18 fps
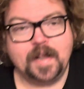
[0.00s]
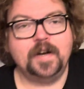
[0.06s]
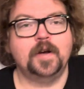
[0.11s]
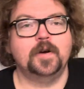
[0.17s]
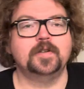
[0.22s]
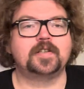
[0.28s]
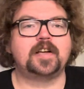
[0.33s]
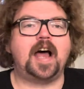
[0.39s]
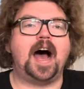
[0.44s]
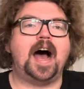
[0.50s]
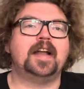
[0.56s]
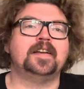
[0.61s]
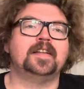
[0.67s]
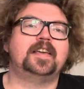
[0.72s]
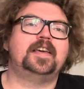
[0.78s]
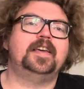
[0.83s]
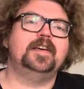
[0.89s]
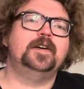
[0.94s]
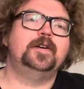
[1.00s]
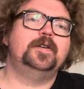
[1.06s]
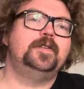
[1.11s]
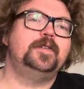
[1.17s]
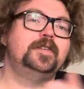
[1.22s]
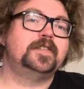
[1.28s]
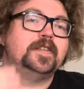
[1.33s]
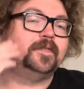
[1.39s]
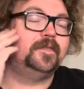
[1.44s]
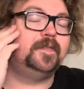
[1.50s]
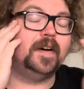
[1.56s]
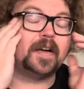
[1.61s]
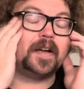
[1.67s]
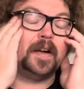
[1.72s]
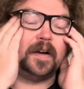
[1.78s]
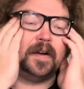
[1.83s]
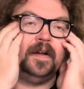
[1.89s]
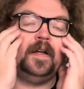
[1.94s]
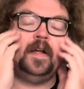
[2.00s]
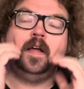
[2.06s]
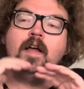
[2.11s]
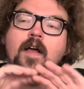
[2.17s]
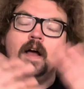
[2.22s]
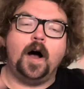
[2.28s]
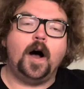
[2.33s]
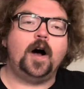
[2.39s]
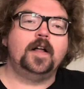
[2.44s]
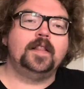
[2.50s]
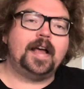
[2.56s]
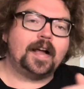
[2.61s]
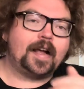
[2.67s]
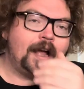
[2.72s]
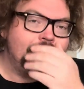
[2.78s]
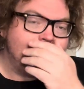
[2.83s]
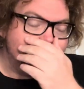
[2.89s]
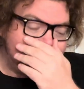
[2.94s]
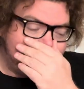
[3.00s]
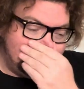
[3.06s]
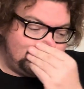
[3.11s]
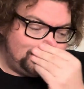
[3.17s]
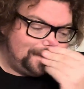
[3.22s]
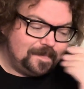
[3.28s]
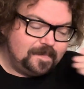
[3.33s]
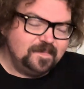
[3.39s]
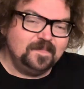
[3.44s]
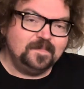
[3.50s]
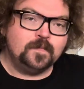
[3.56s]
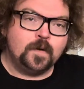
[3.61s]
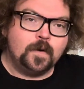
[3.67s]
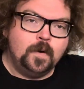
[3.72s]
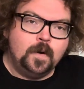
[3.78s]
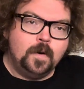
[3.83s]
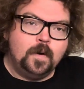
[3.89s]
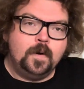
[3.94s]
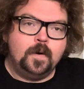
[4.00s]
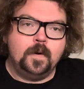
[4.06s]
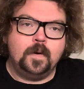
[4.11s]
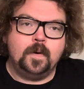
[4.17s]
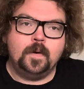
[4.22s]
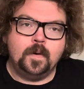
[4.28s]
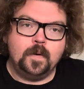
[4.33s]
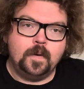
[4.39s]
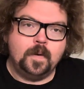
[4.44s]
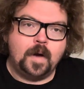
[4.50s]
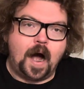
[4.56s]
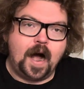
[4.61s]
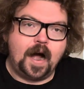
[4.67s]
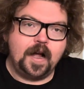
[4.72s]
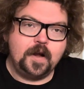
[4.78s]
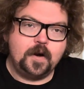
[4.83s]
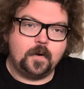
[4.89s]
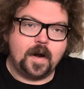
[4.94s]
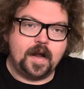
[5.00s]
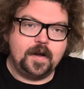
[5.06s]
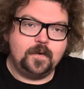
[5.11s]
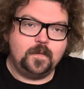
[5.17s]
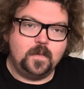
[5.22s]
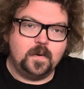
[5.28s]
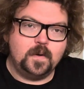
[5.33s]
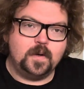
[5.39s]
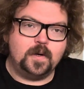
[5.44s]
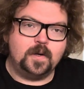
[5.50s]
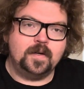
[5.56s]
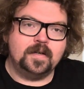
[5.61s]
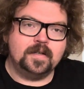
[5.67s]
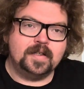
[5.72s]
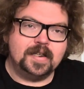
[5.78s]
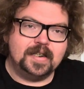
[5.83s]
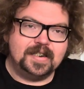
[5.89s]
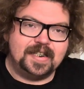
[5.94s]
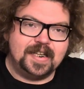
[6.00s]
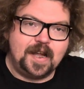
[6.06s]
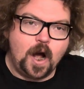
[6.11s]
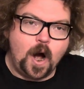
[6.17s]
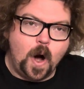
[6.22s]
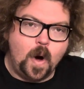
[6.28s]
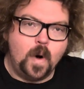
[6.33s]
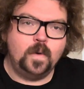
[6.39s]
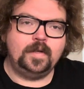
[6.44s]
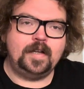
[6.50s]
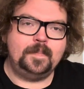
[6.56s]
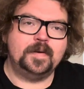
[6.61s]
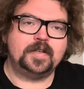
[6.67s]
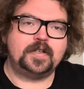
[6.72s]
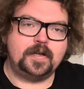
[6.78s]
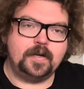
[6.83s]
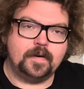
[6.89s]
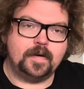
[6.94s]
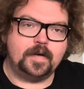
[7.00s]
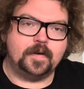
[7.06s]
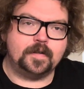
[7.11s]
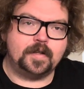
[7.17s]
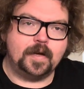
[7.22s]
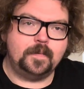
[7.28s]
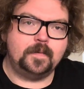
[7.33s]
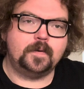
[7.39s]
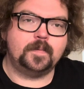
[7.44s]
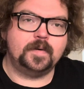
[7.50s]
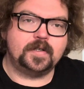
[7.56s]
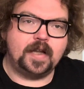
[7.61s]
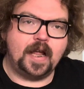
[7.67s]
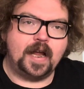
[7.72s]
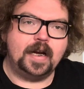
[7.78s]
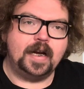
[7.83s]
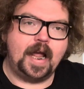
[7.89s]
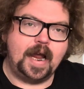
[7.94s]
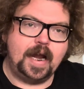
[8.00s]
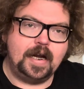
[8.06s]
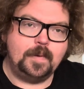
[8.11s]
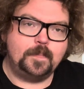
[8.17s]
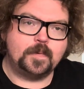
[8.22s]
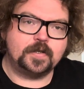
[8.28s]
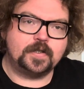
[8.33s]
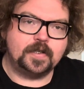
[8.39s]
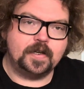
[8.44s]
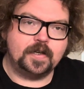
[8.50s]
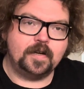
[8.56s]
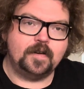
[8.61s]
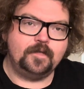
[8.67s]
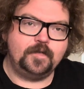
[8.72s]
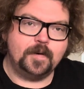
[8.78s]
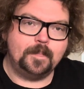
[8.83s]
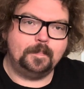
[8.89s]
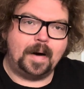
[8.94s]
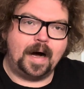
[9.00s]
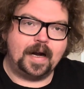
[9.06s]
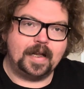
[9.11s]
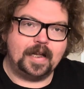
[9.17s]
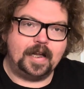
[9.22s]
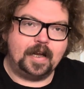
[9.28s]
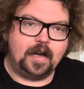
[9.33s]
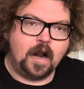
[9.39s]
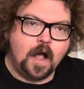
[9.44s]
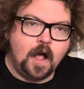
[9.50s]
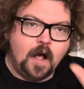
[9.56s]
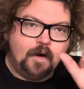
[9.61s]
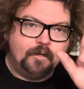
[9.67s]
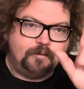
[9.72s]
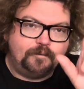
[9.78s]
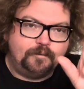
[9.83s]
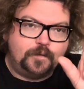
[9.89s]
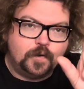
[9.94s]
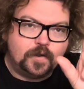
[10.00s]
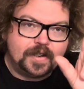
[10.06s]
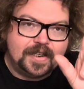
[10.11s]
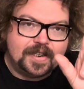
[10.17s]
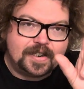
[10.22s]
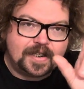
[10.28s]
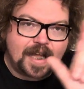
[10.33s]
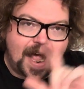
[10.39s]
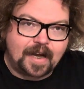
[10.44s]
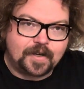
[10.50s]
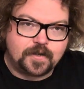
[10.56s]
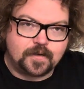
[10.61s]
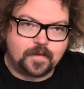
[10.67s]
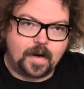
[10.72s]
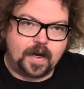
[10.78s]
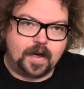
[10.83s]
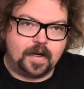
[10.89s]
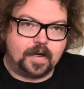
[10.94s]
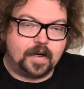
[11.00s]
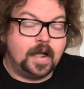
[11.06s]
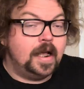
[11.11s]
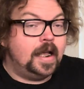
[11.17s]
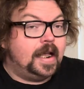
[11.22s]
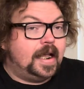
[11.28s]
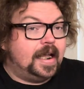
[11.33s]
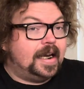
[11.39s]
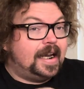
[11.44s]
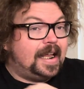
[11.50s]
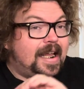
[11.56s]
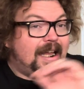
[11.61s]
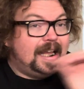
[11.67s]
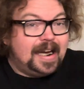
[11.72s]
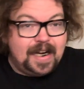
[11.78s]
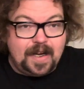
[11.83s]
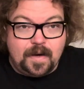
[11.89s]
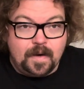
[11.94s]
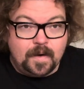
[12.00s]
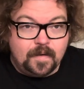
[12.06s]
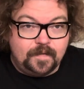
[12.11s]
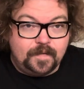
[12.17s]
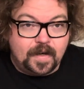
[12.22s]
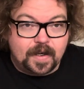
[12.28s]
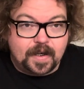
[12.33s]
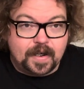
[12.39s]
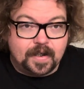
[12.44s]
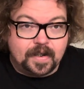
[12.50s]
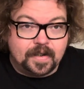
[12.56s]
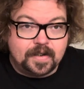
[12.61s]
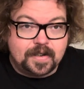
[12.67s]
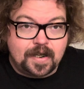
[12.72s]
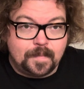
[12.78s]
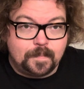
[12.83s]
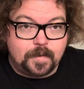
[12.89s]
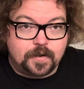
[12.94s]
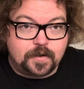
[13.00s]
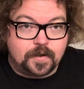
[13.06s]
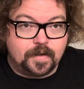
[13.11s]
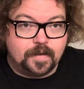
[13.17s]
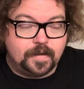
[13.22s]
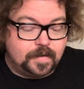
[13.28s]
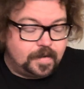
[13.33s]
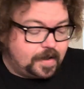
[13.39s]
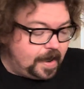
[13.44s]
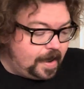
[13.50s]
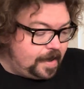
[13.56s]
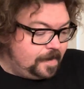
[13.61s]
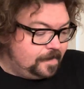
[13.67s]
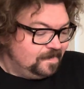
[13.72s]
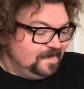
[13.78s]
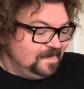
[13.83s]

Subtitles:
knows cotton kills and fucking all that kind of shit. High grade wool is the only material that will retain 80% of your body heat fully saturated in any fucking temperature, okay?